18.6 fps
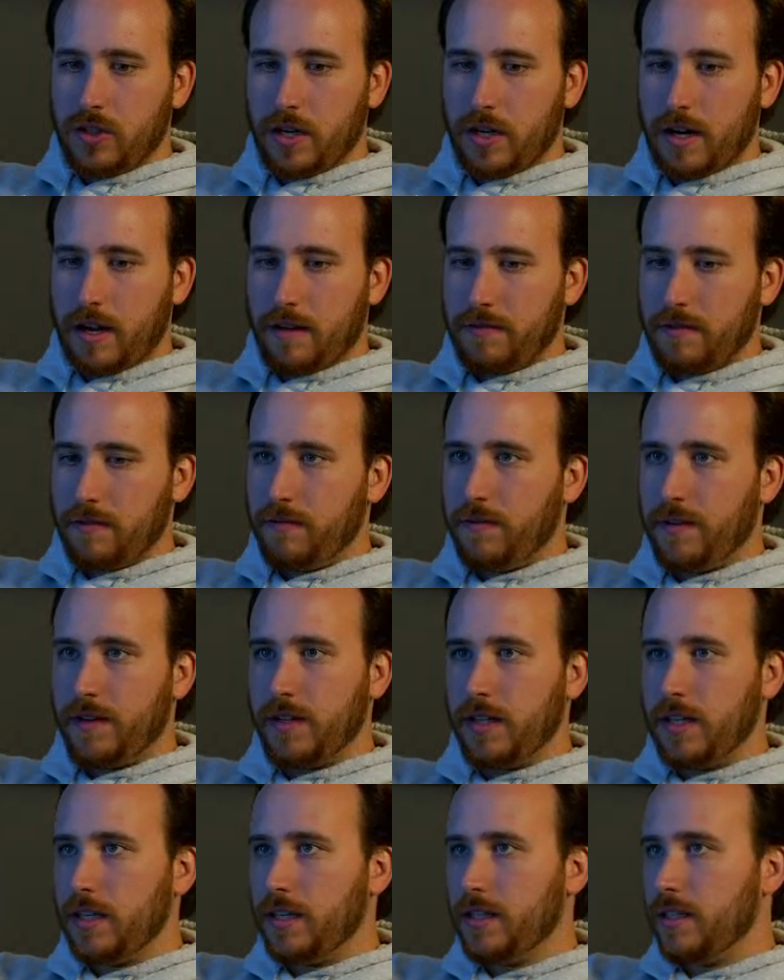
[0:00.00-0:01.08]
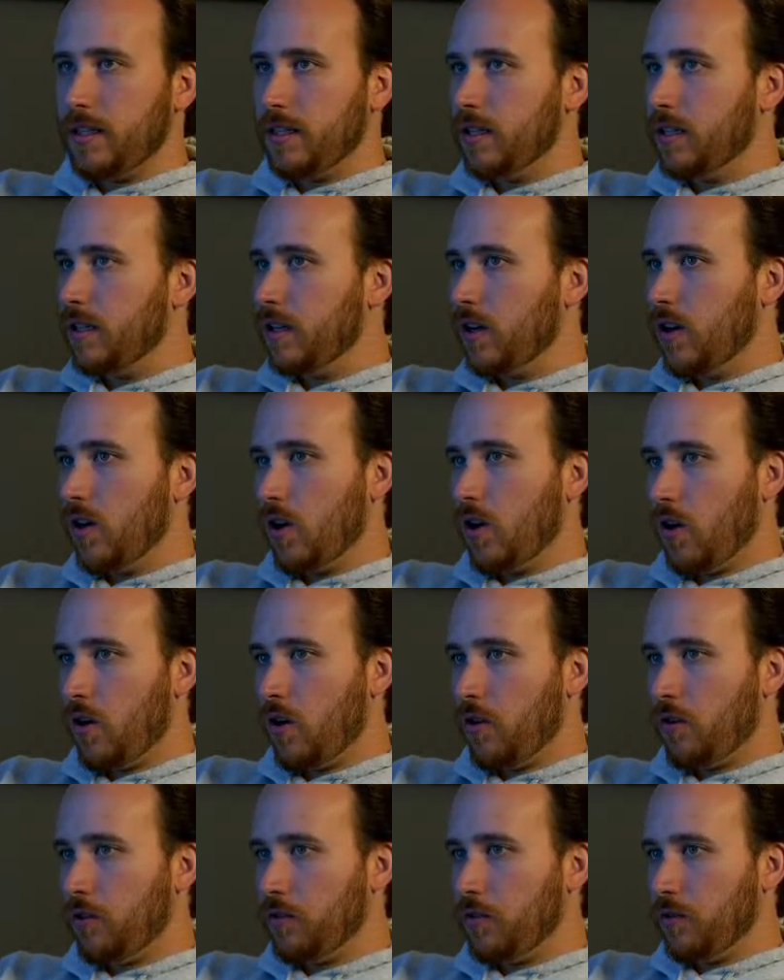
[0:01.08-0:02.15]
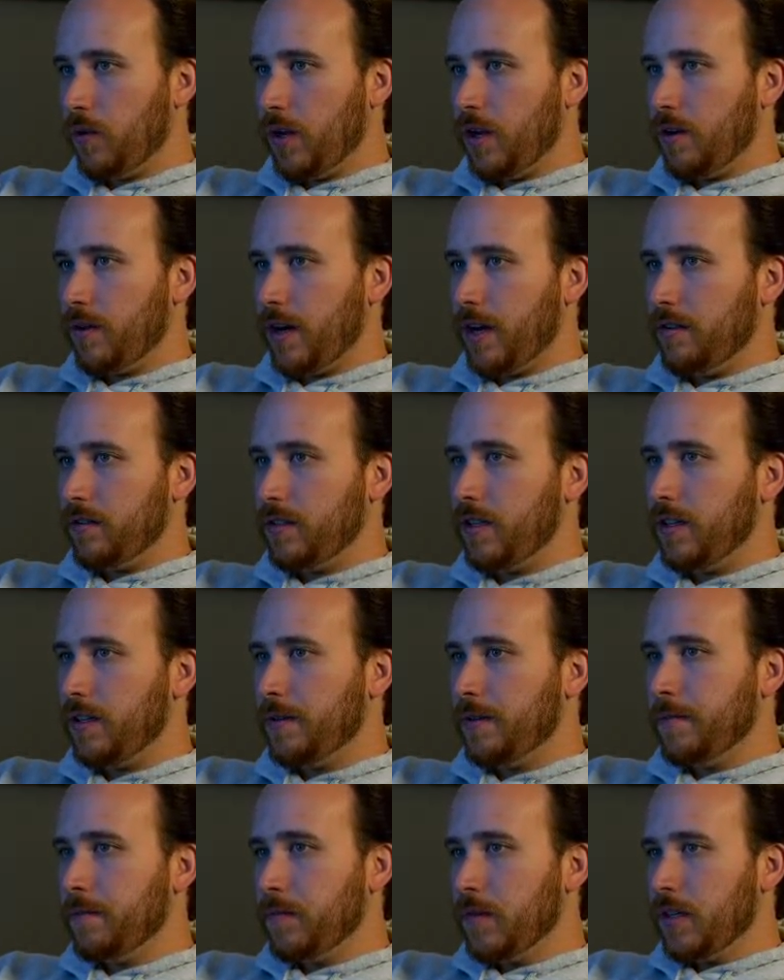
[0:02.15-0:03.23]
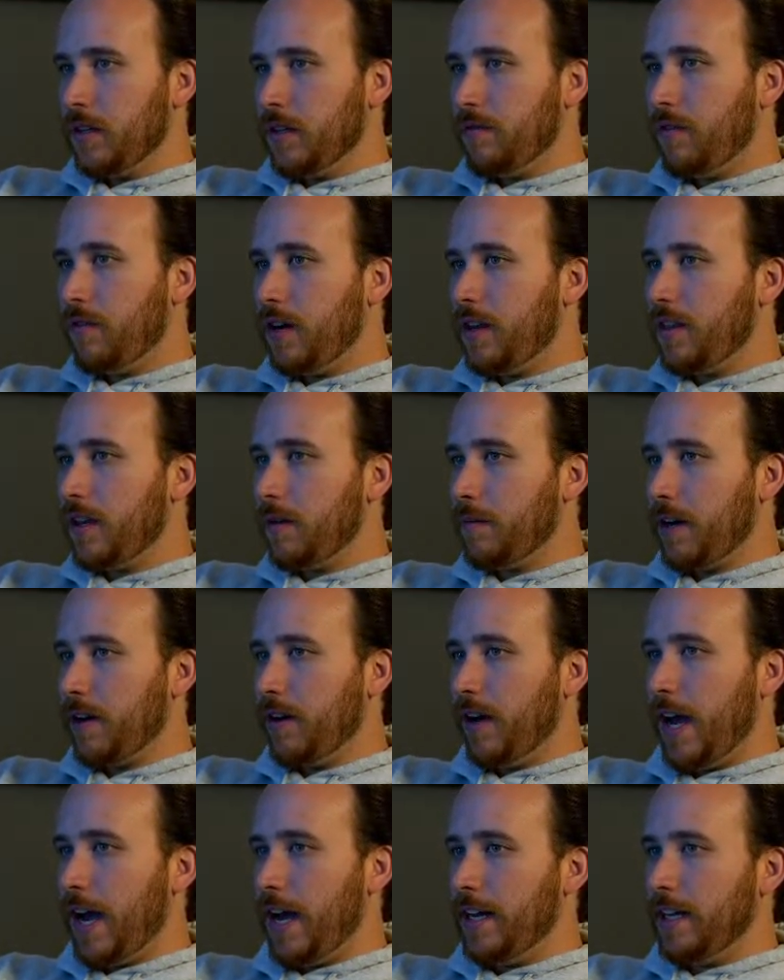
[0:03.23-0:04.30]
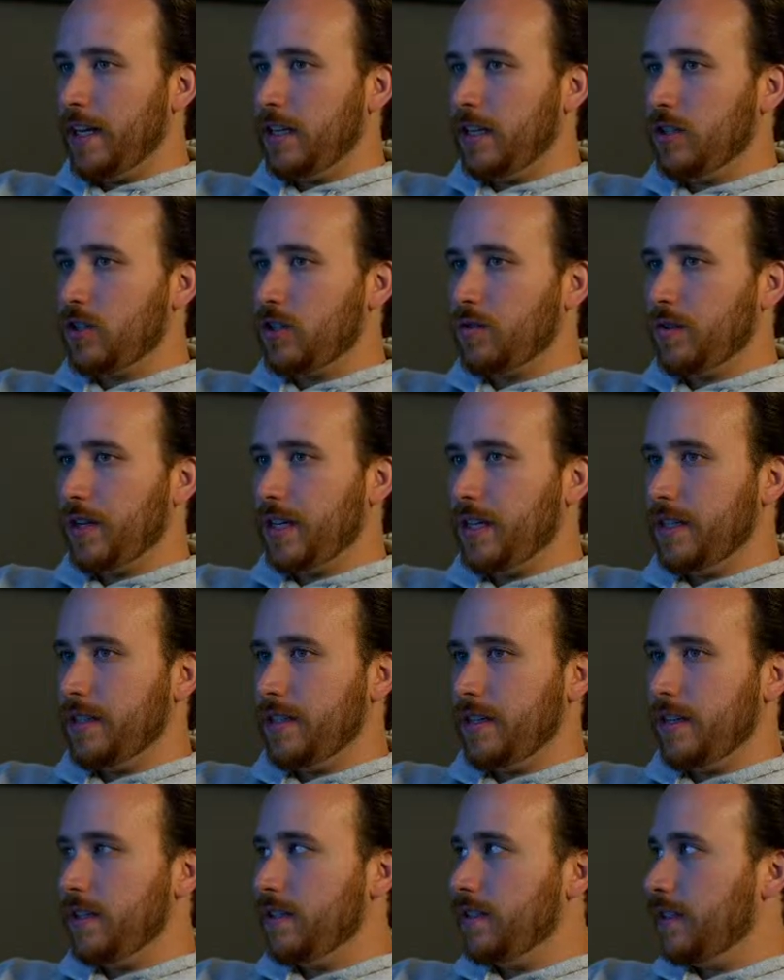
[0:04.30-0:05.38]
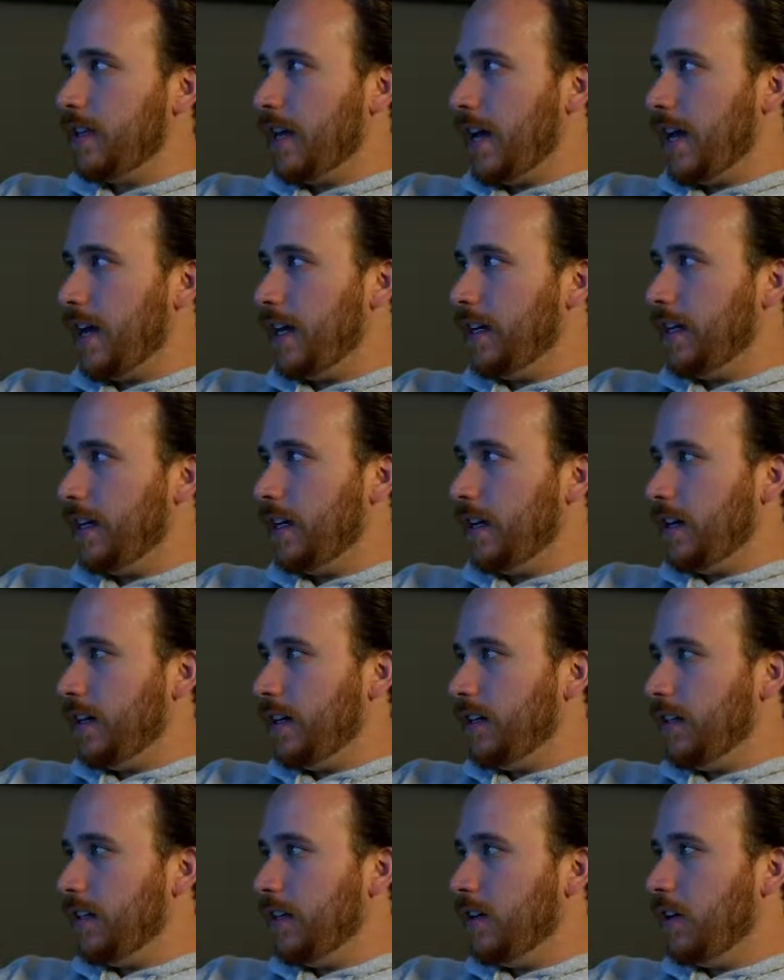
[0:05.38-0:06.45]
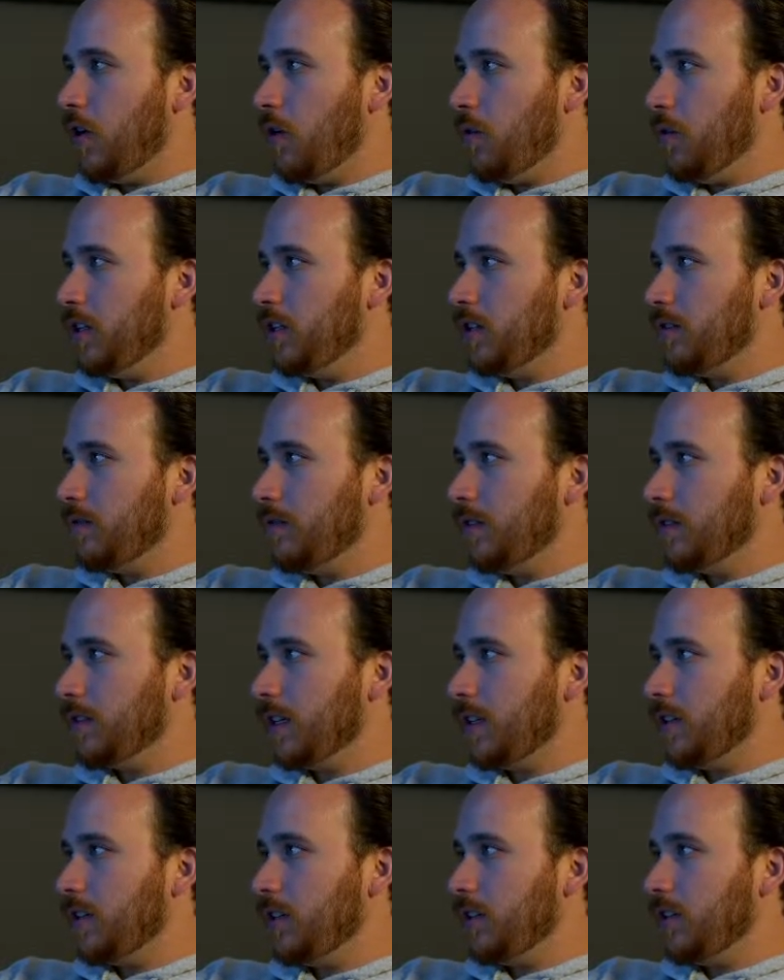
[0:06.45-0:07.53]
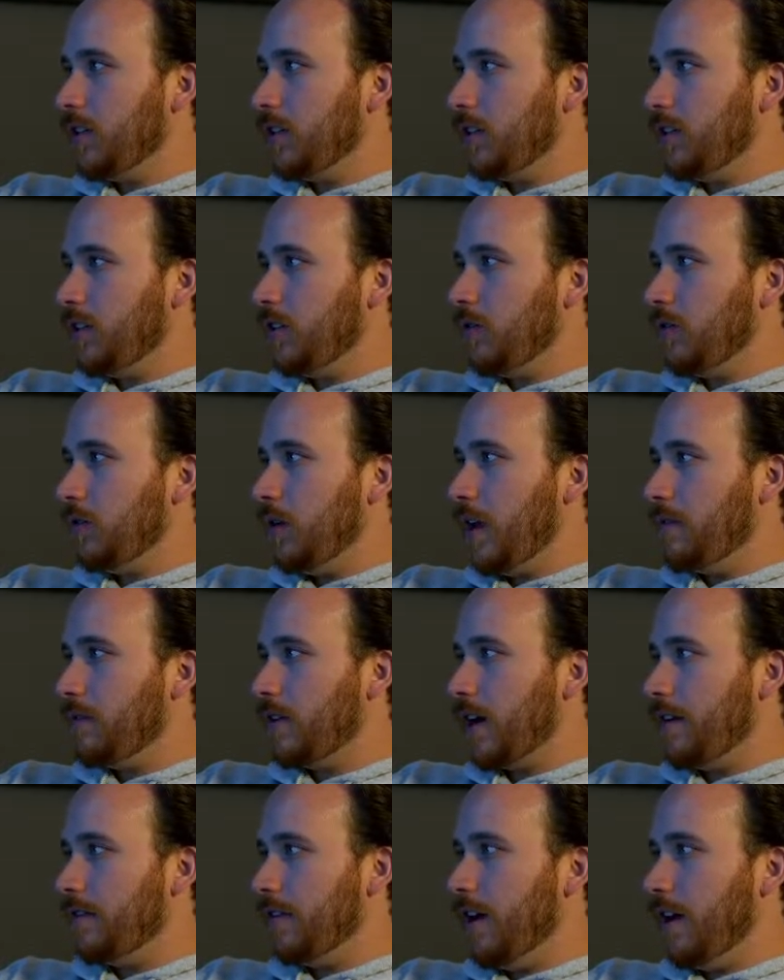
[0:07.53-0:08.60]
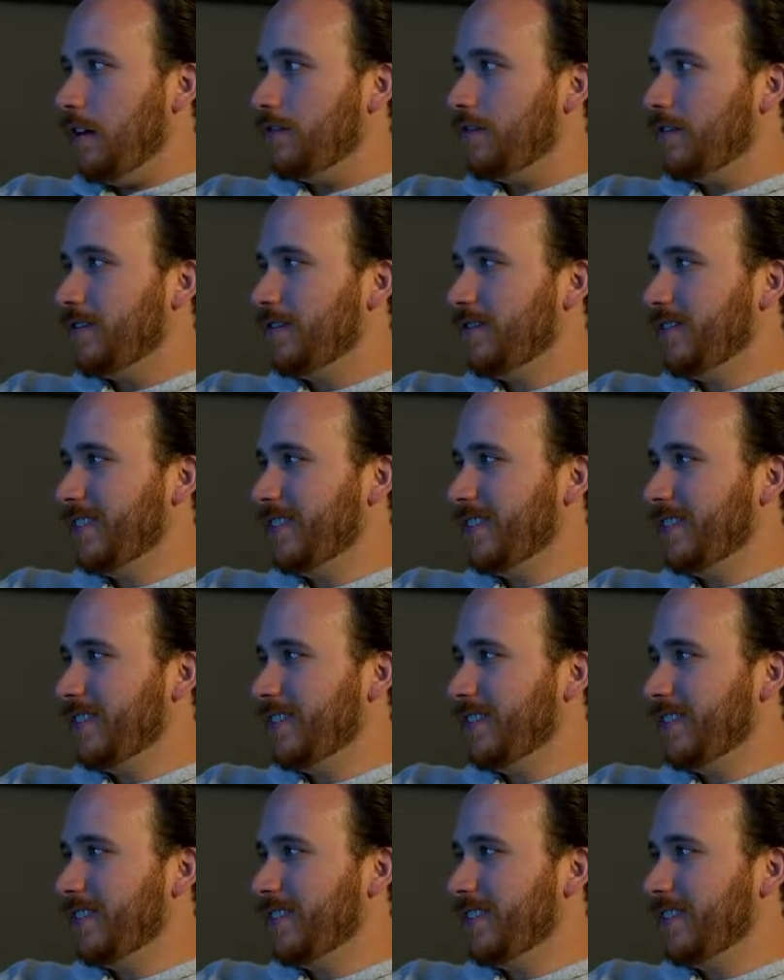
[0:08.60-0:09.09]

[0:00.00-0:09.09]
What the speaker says: gonna have to fill in all the way around. The funny thing about adding in trees is that it always just feels like you never have enough.